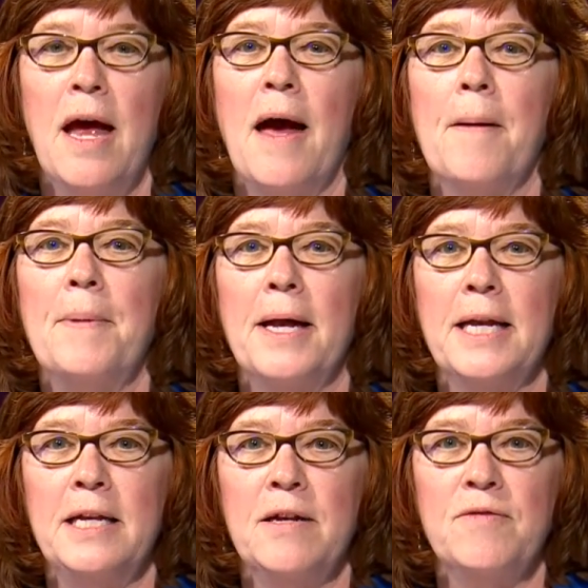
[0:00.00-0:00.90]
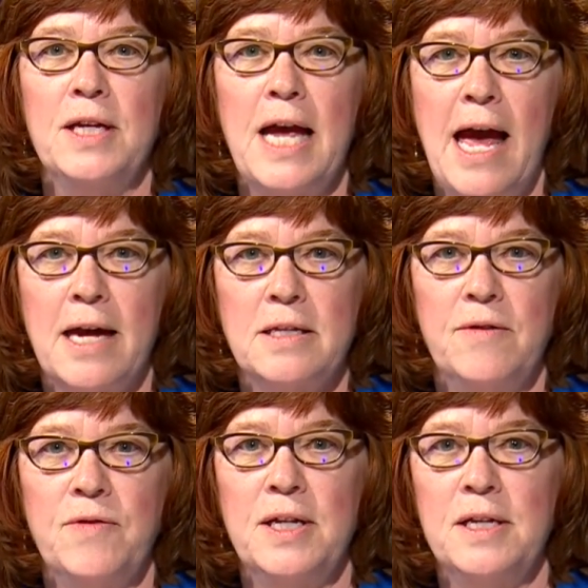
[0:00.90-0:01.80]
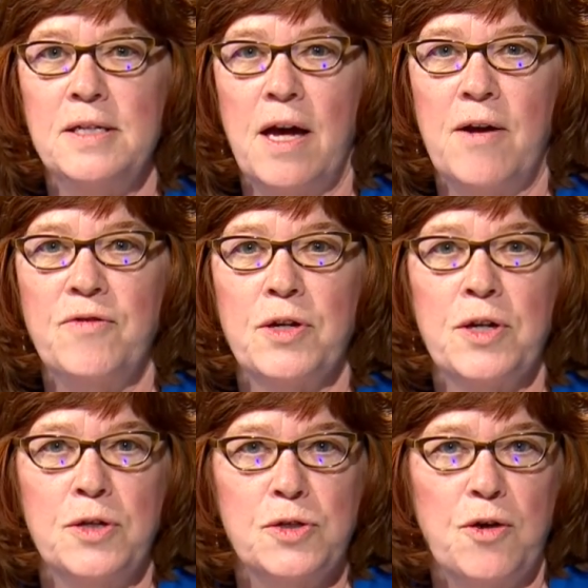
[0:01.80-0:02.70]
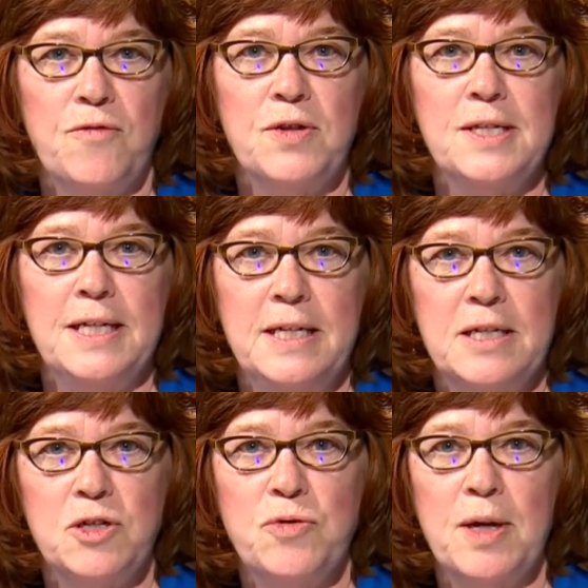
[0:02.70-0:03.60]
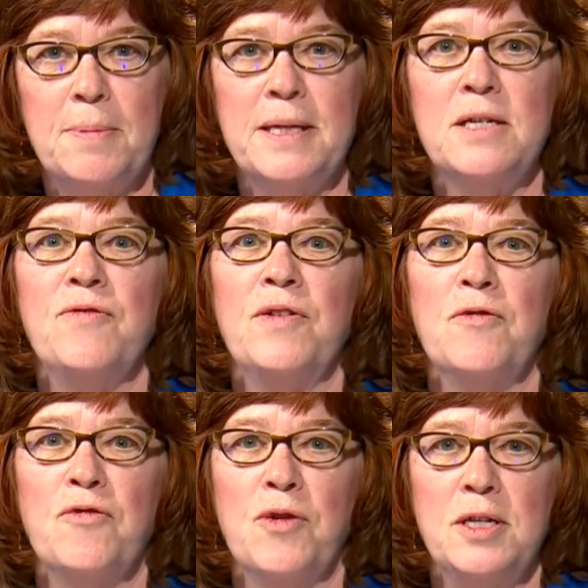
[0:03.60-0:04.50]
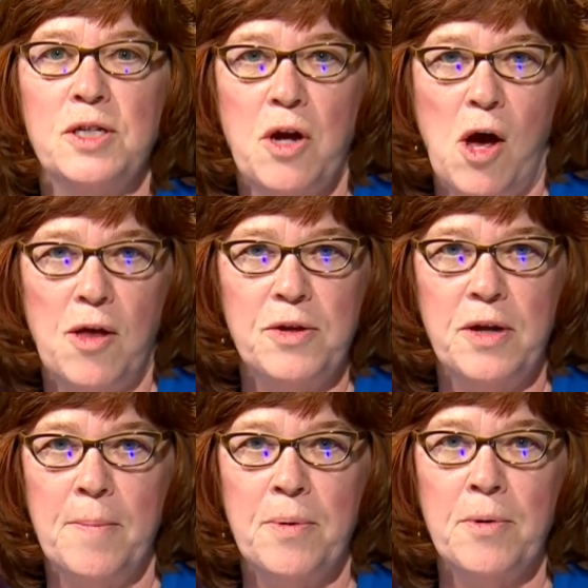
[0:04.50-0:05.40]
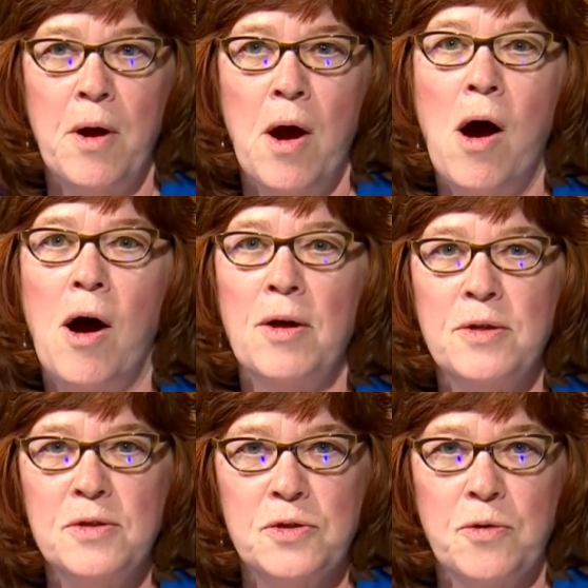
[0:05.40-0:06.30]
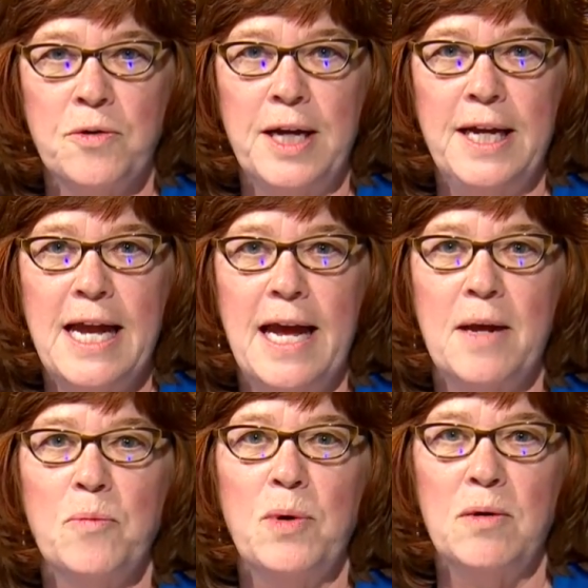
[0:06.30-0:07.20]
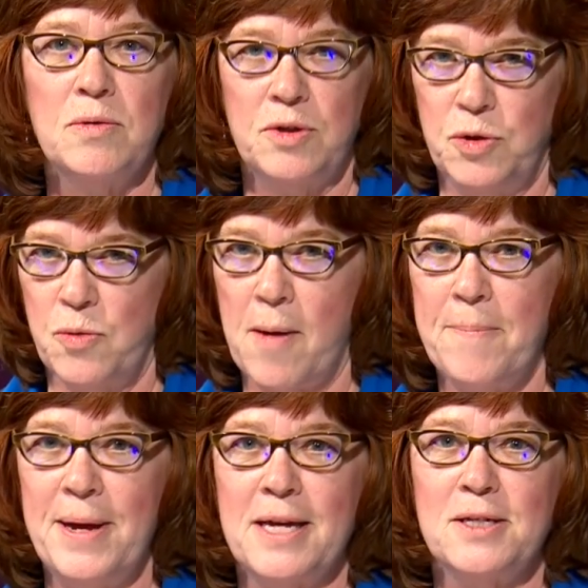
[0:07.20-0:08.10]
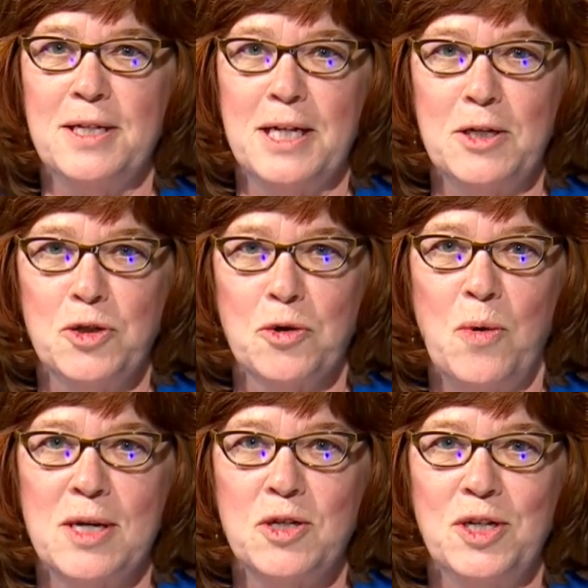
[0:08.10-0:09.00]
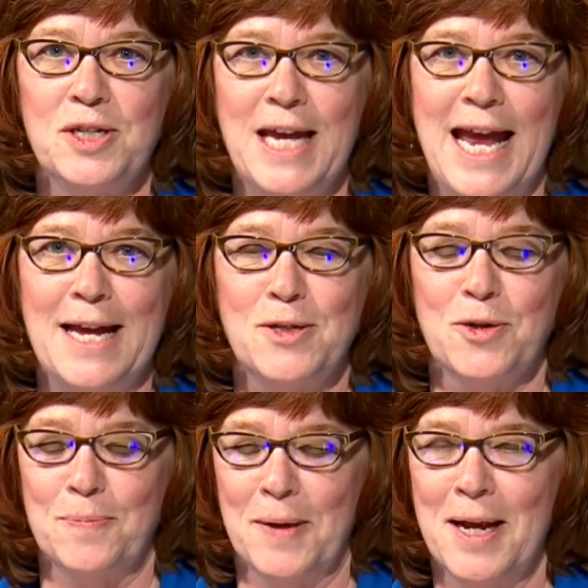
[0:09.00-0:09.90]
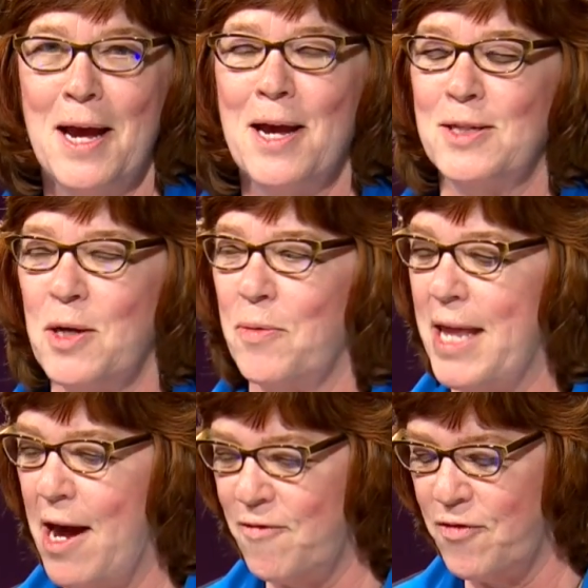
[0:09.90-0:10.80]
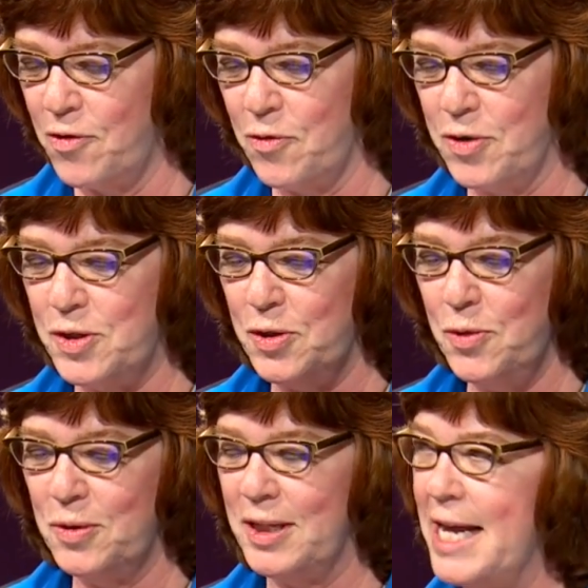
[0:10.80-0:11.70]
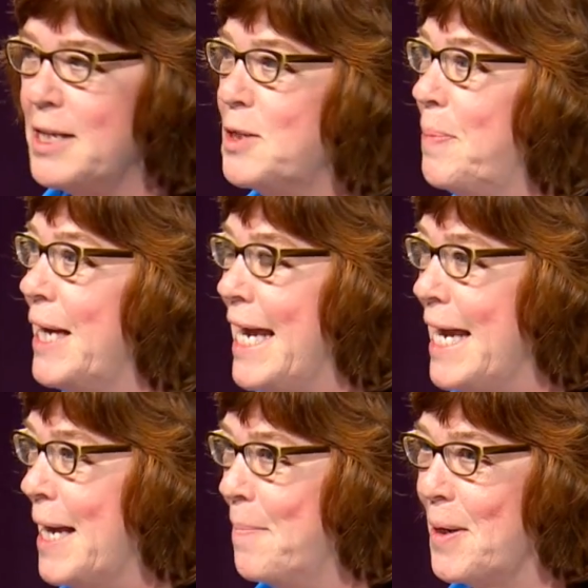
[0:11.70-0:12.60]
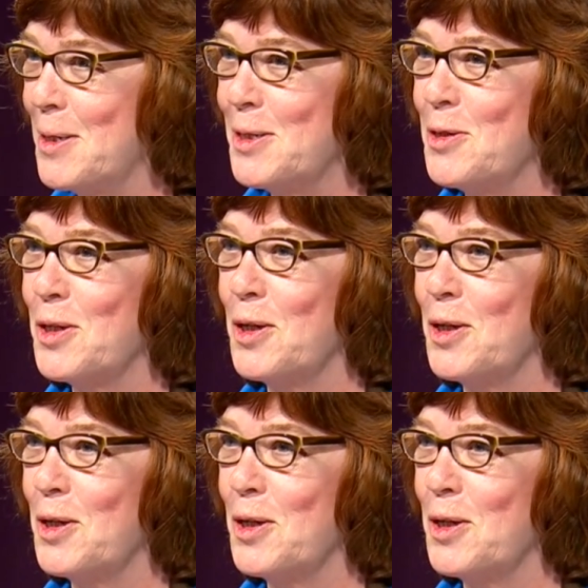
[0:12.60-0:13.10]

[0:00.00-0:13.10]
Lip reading: about any of the activities of the Conservancy District, please feel free to call the number on the screen and we'll do our best to get your questions answered. So without further ado, let's begin because there's a